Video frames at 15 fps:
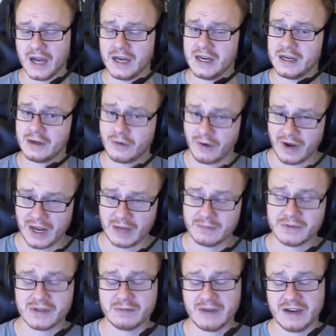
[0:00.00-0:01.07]
I need
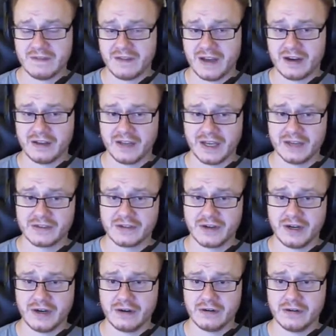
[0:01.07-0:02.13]
grams in my final
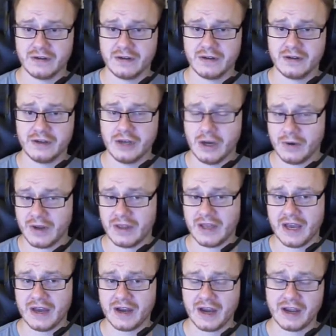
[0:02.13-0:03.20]
answer here. Knowing
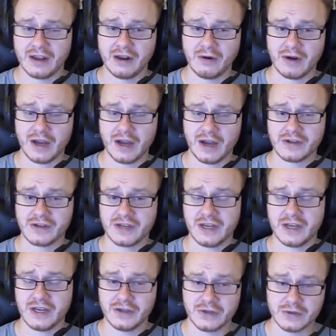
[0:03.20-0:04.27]
that, I can gradually
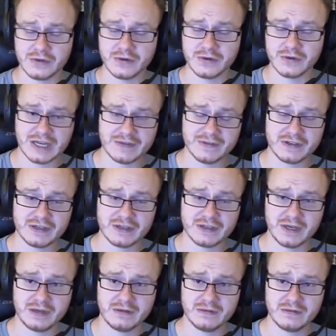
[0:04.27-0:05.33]
take the joules given to
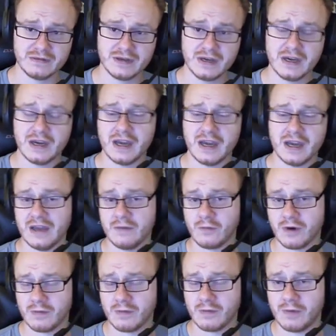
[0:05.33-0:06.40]
me and
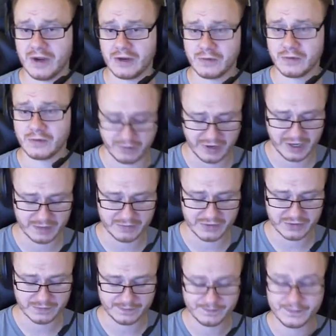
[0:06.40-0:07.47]
work my way toward
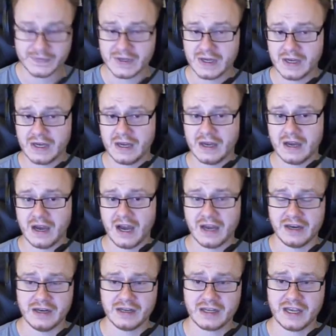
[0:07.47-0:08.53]
grams.
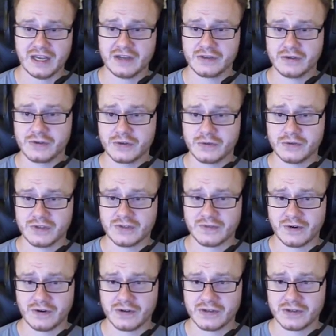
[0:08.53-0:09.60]
I need to cancel joules
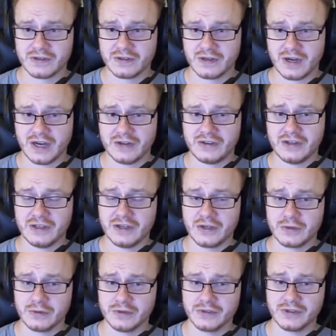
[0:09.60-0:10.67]
first. I see that
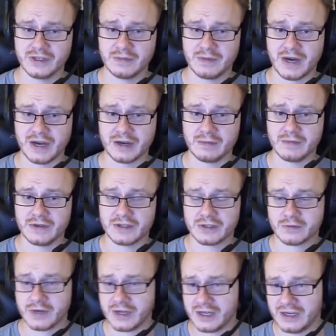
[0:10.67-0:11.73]
joule is on the bottom,
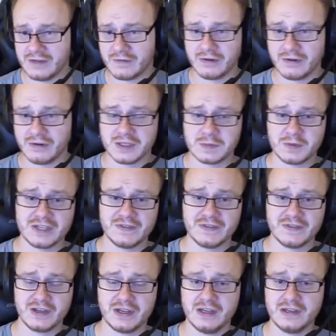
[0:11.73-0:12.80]
so I invert the
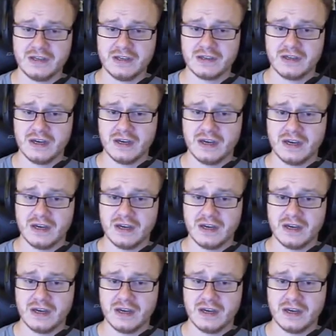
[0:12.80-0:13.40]
specific heat.